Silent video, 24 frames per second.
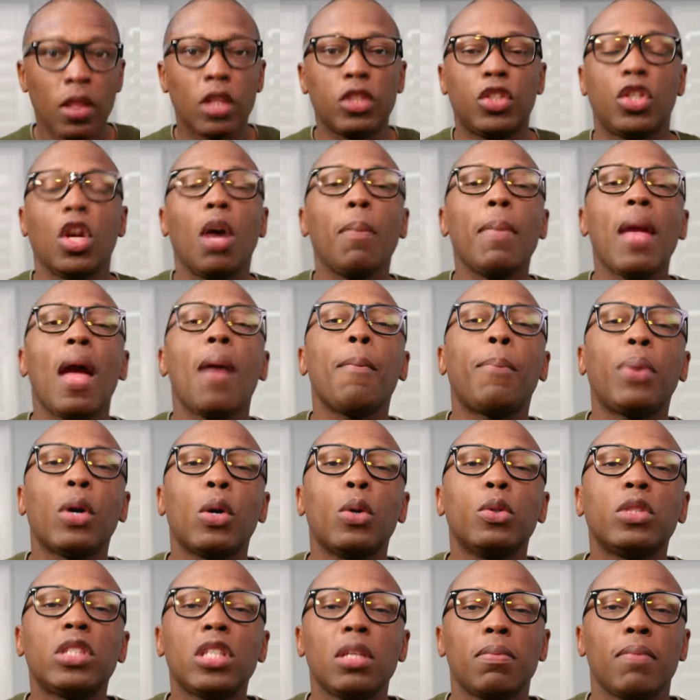The Jumpman
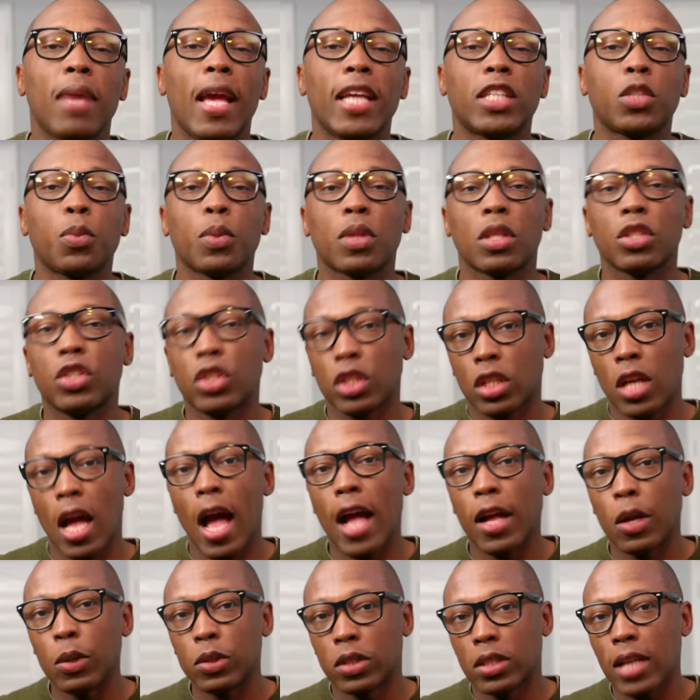pose he makes with the
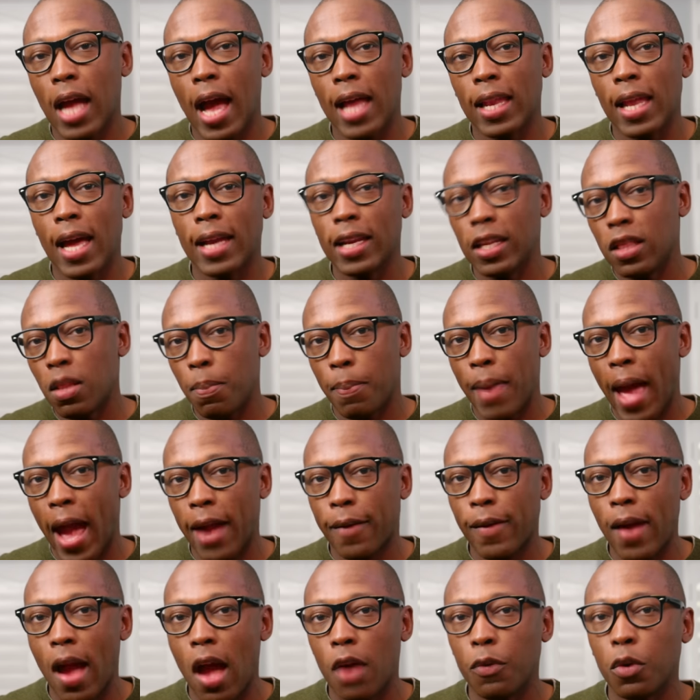Chicago skyline in the
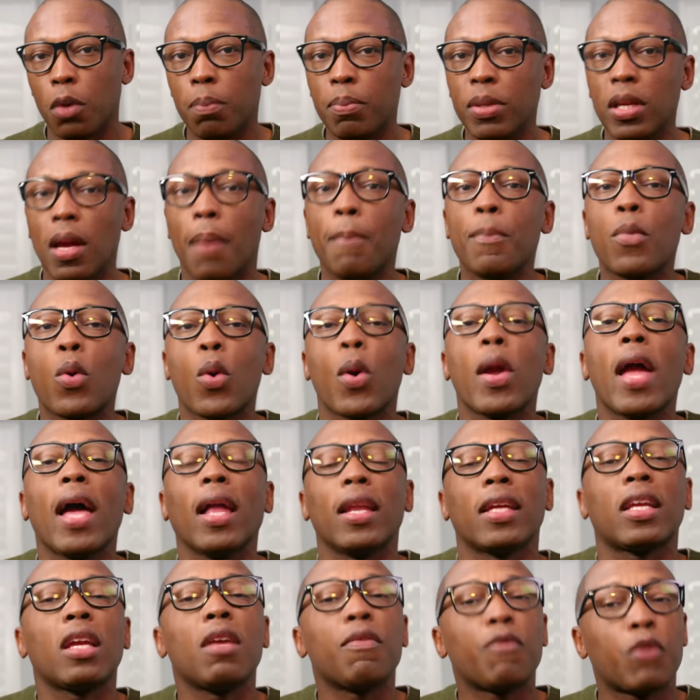background would be a more
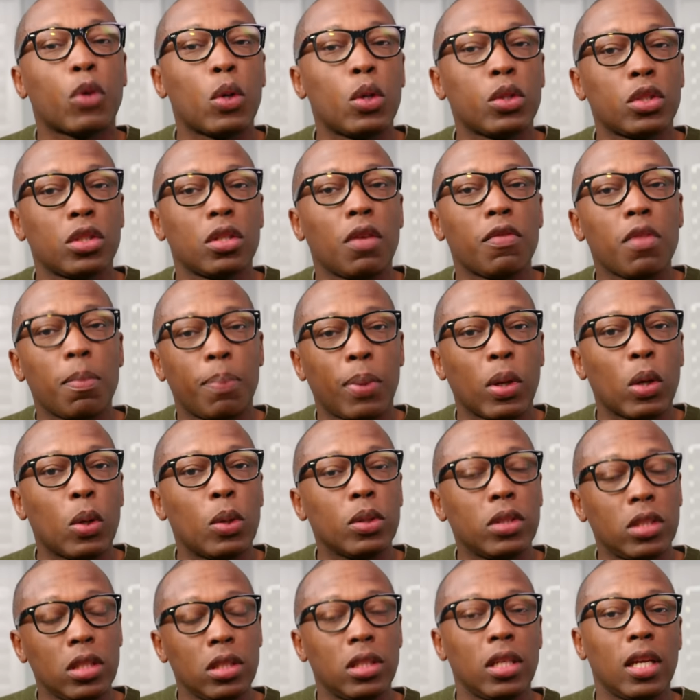elegant version of the
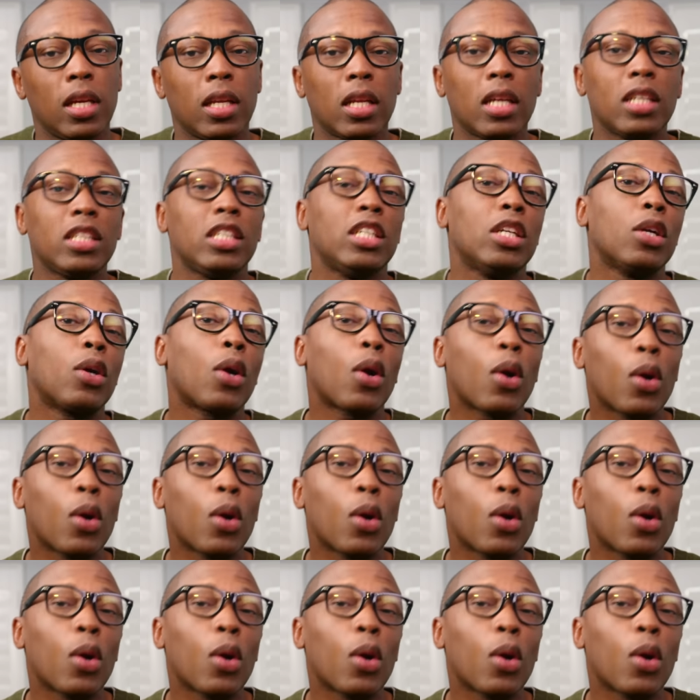pose he did a year